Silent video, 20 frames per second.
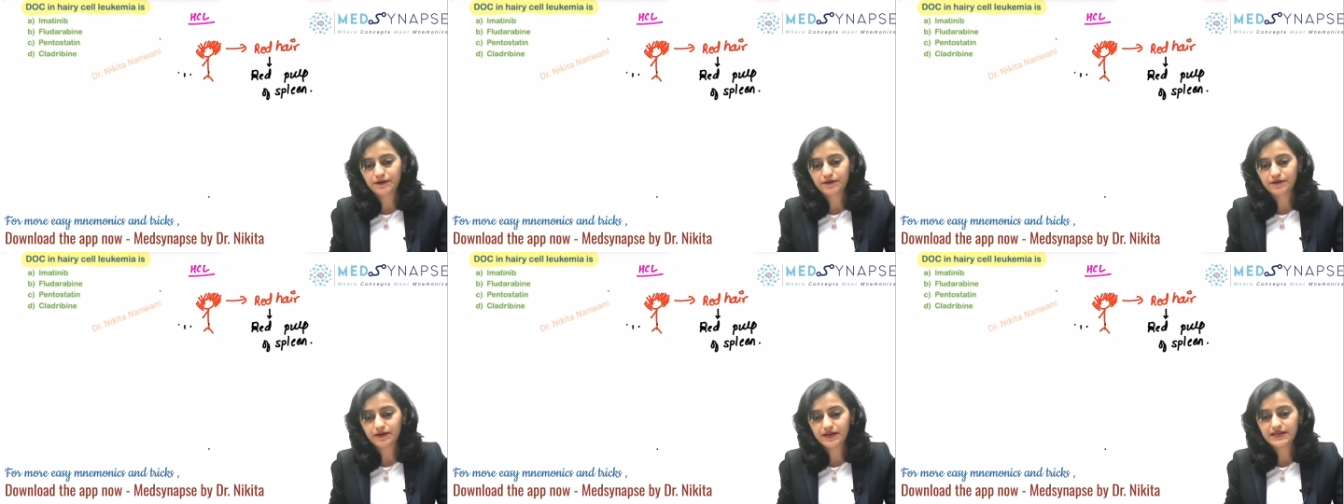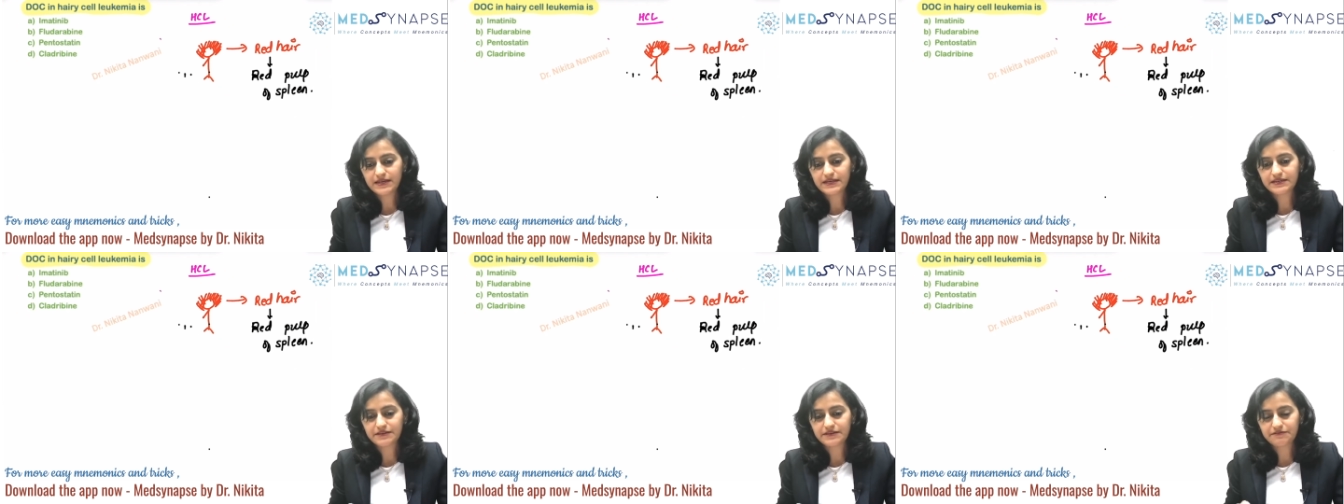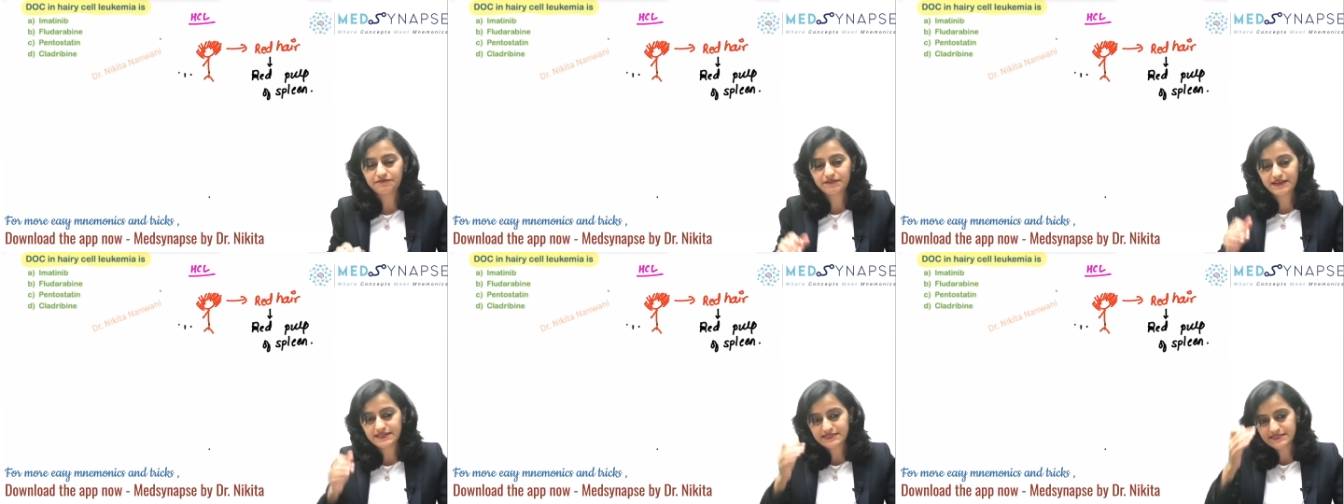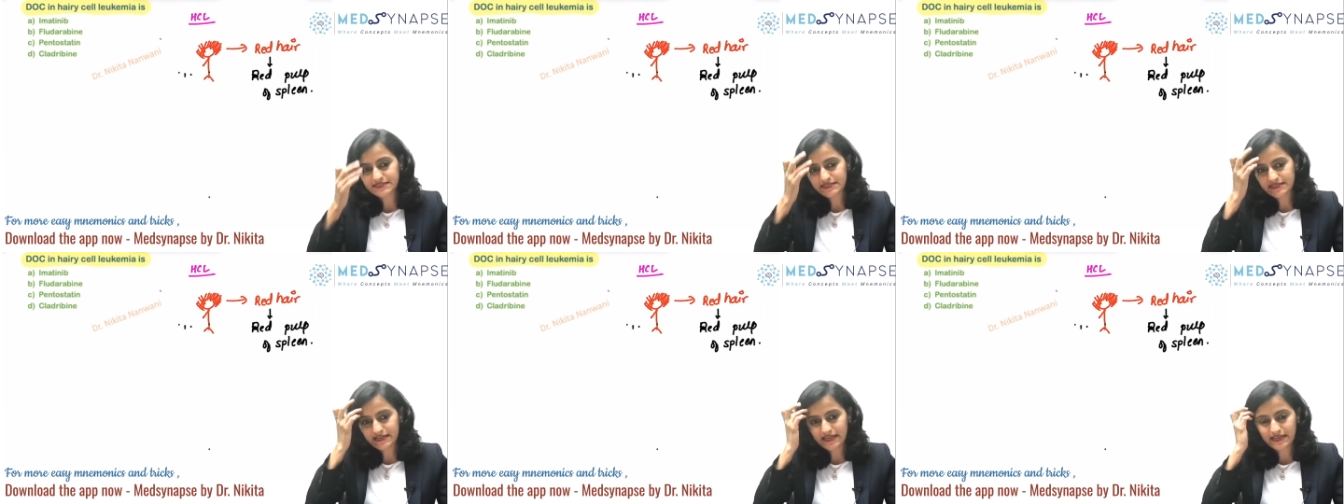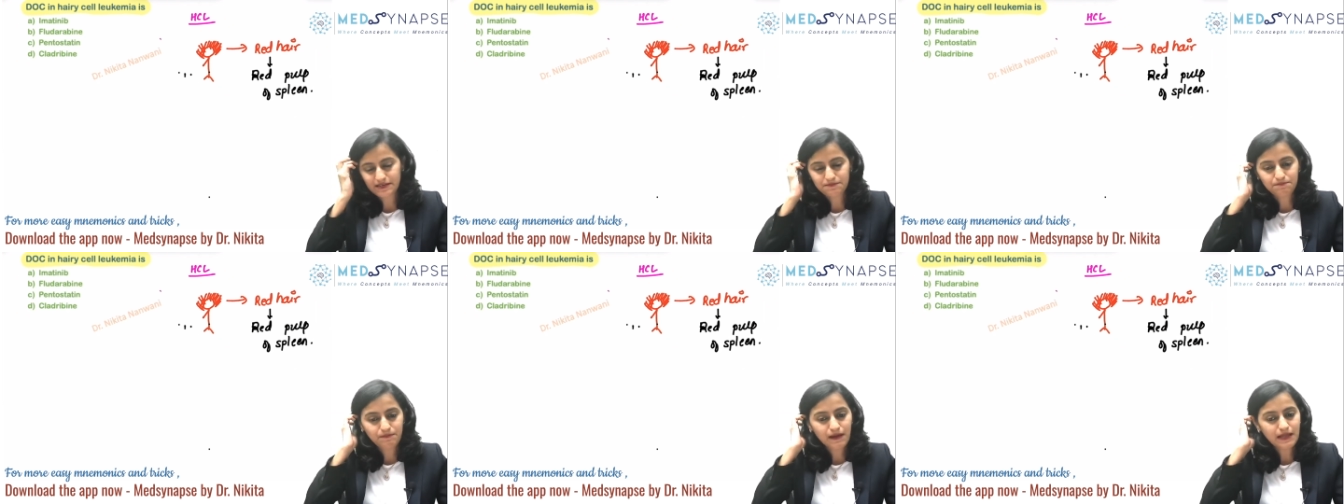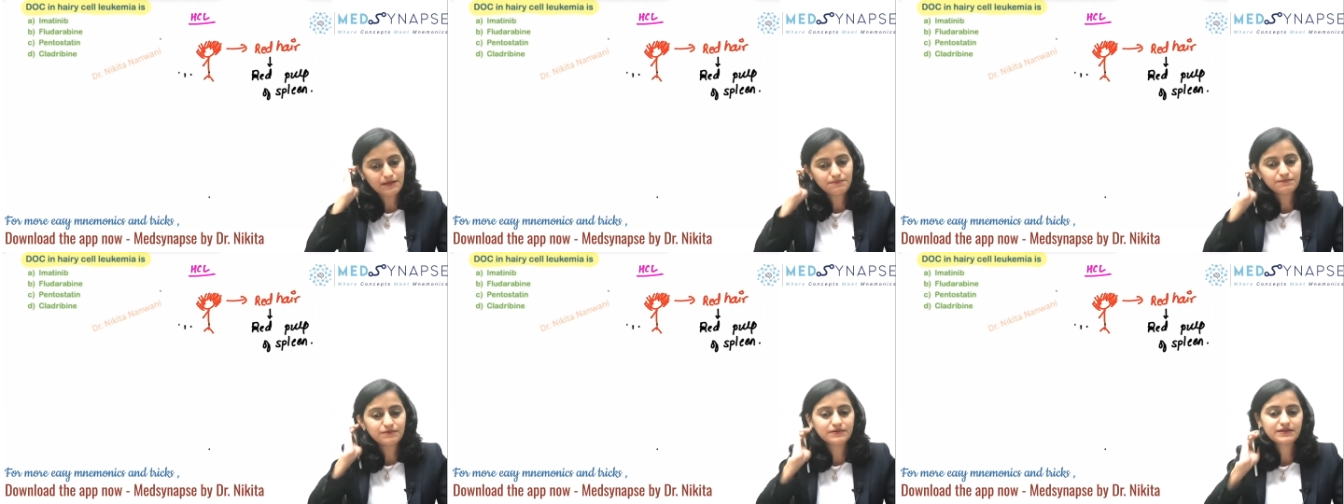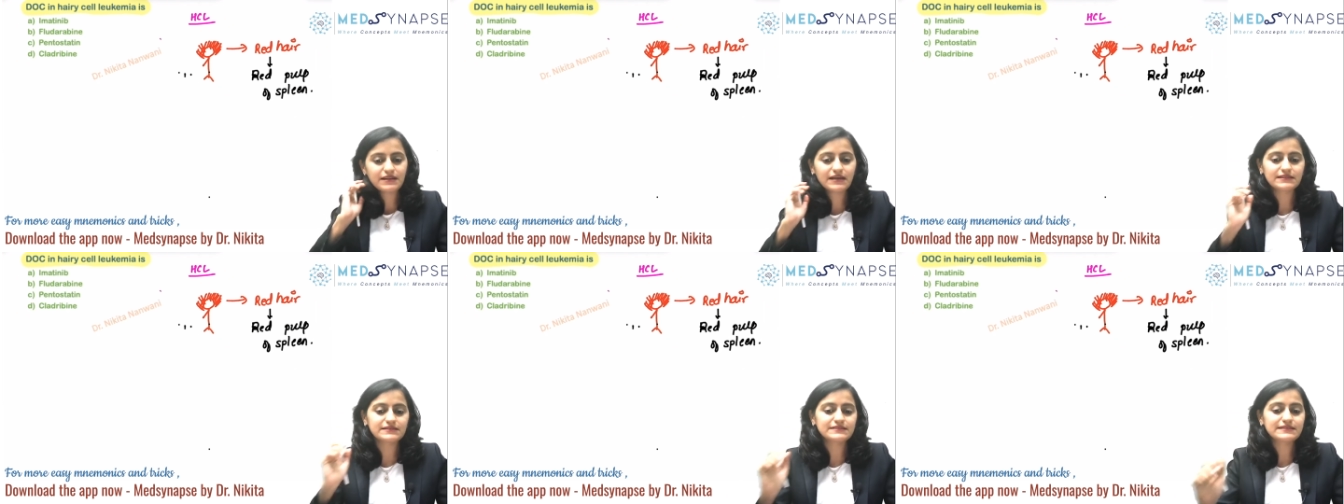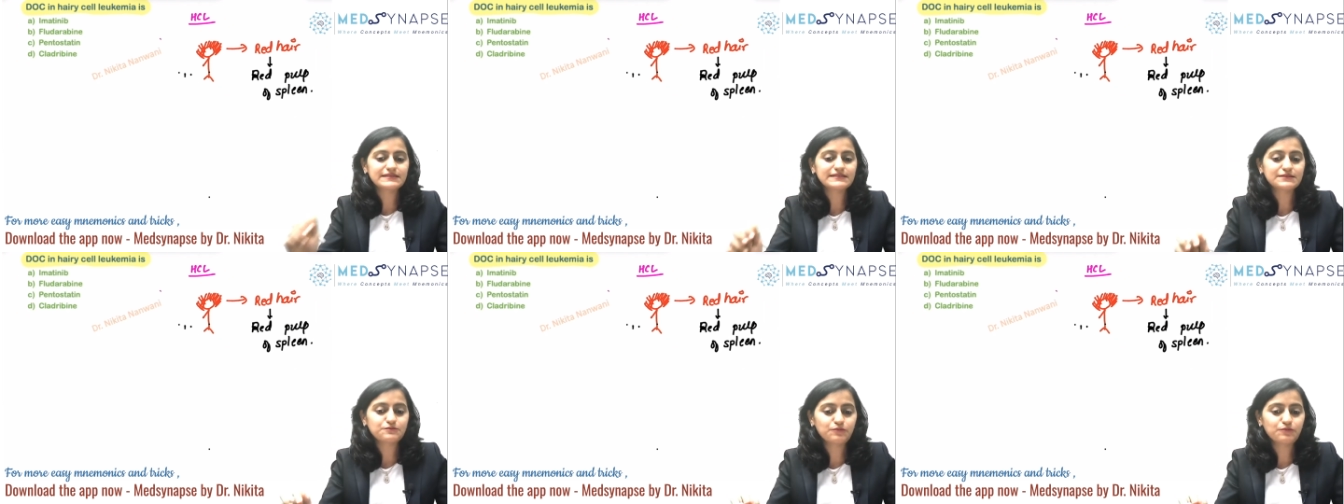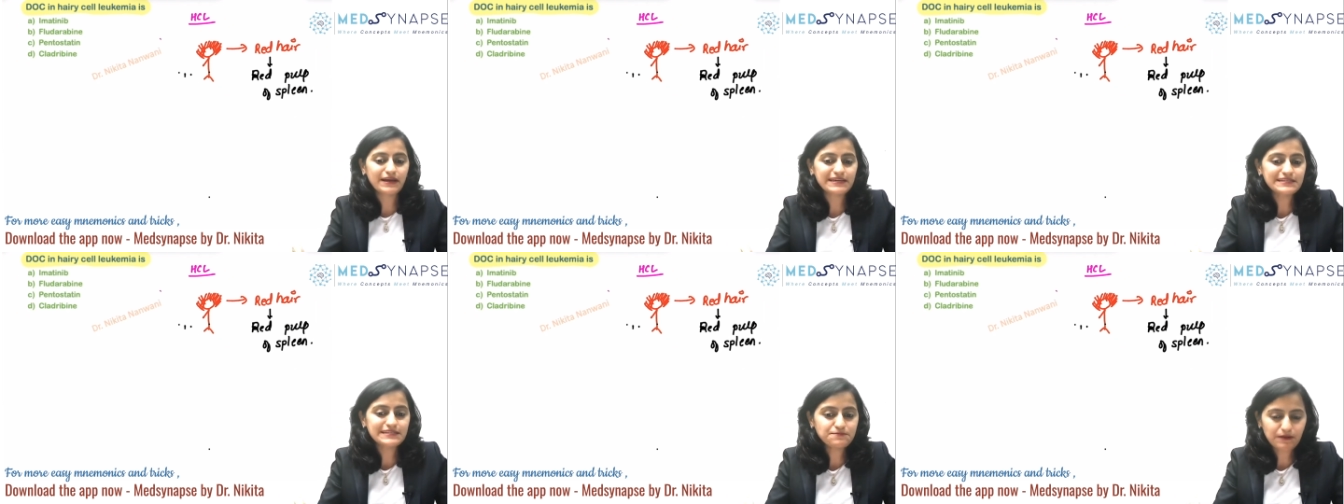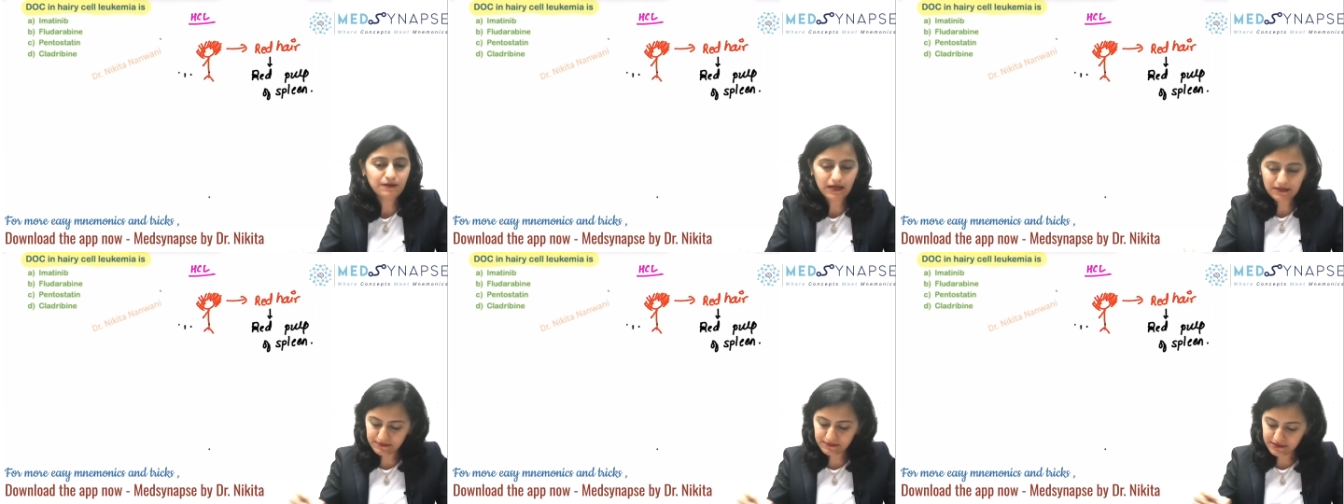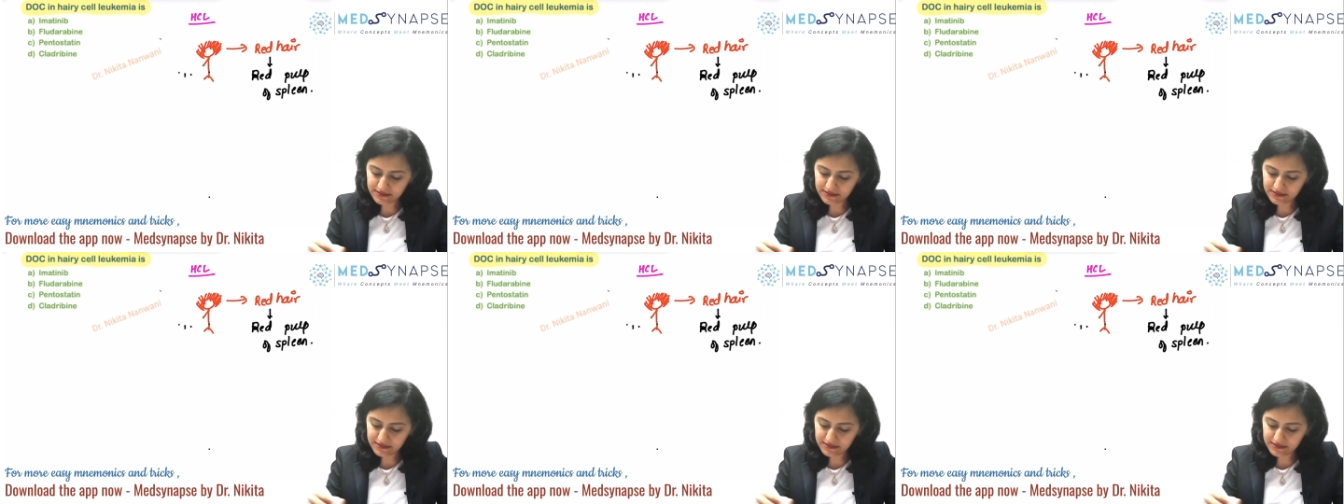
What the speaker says: Okay, it affects the red pulp rather than the white pulp.